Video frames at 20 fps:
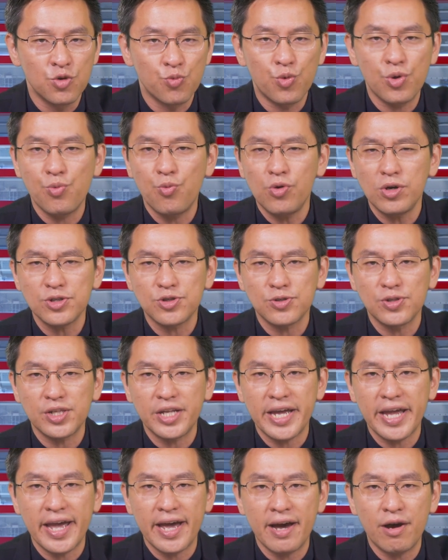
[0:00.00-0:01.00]
We want to
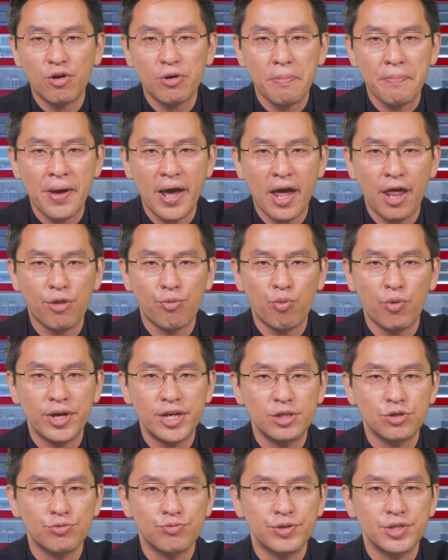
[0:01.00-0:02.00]
lay out a
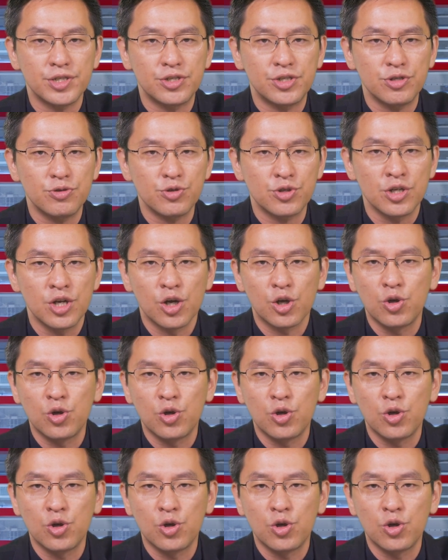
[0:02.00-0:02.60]
pathway to reduce